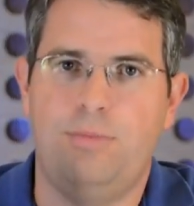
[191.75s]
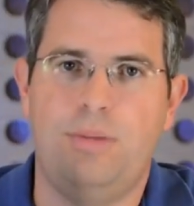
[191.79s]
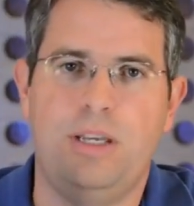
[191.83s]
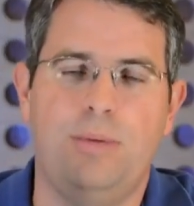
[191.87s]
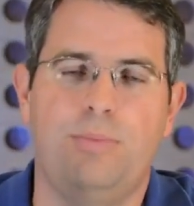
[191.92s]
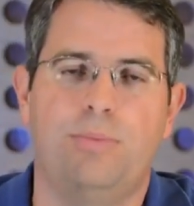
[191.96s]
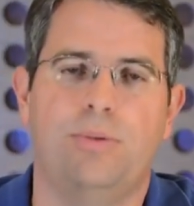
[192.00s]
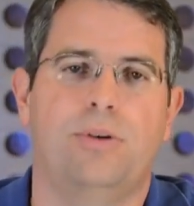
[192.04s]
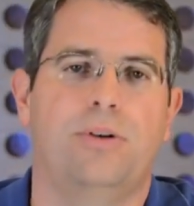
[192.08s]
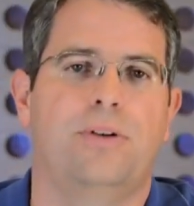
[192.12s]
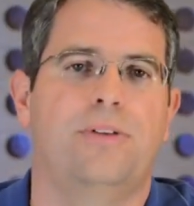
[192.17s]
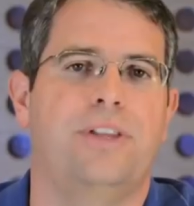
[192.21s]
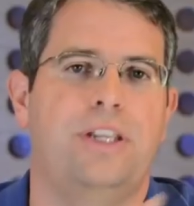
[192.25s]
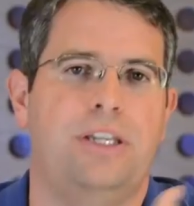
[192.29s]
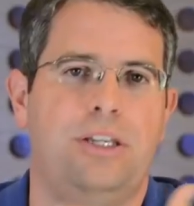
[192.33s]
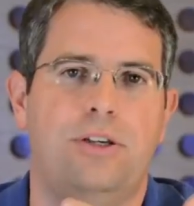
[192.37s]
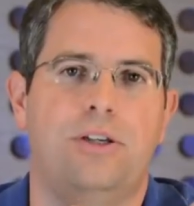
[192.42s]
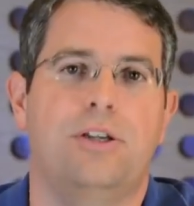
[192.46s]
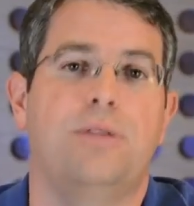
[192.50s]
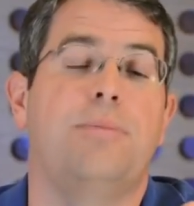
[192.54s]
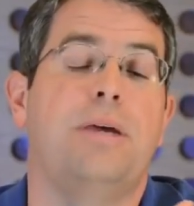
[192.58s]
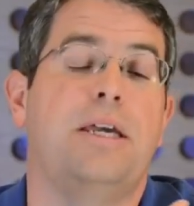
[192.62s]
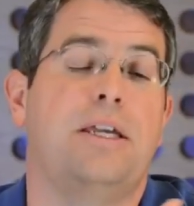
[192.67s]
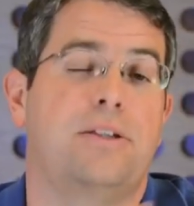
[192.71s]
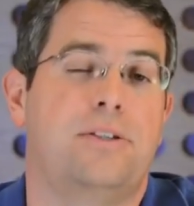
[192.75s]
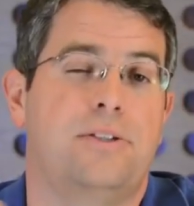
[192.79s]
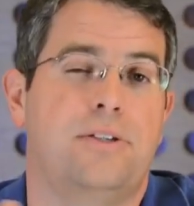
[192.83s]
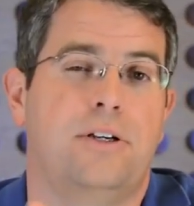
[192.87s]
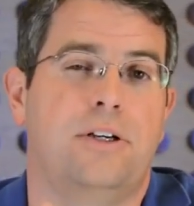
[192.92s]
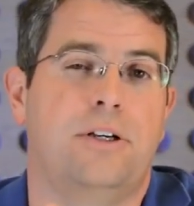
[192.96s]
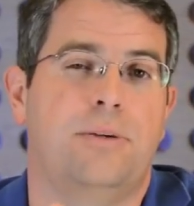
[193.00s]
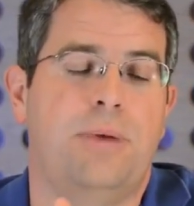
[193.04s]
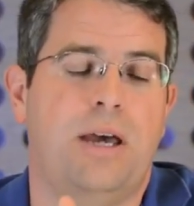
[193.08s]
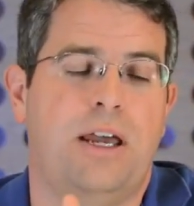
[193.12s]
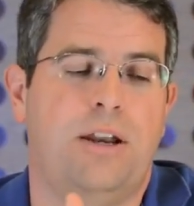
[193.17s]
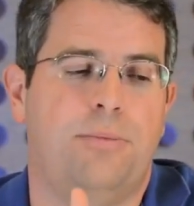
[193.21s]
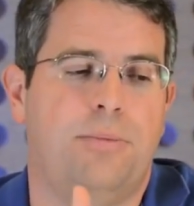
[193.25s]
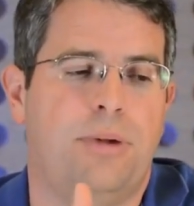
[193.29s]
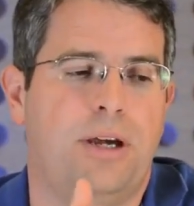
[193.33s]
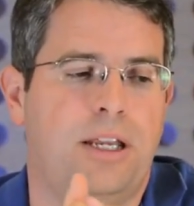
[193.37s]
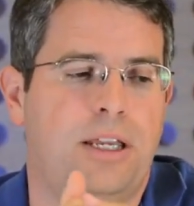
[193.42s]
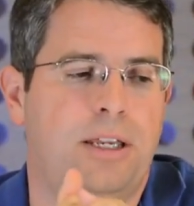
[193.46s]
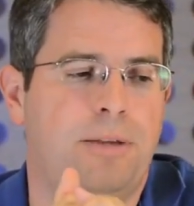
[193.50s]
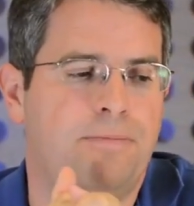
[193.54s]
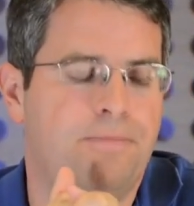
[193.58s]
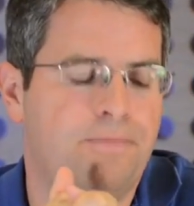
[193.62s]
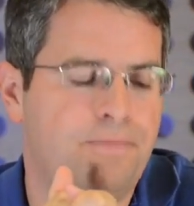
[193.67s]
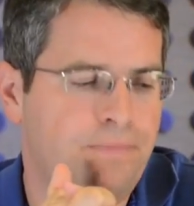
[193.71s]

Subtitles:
people, then you can make a certain amount of money.